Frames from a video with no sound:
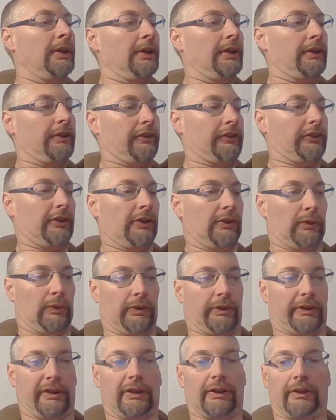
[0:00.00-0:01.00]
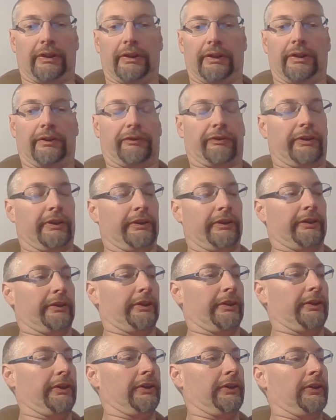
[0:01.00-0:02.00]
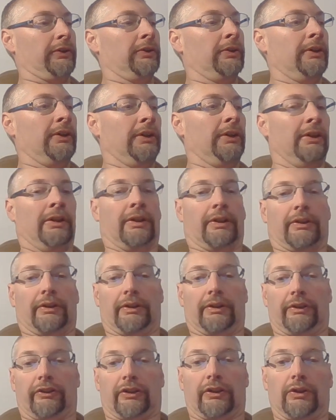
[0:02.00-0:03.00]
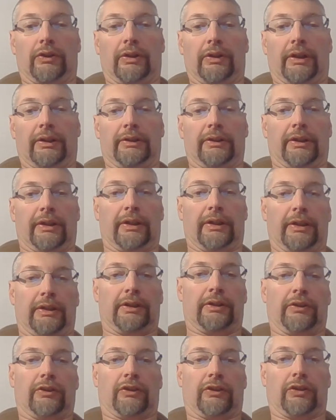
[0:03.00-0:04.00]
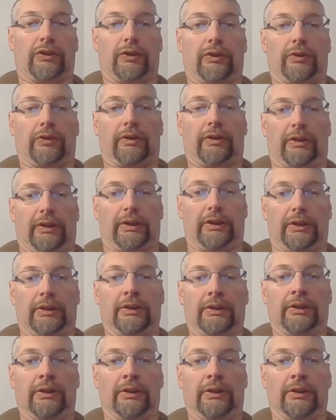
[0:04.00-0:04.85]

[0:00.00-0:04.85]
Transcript: So without any further ado, let's go ahead and get into the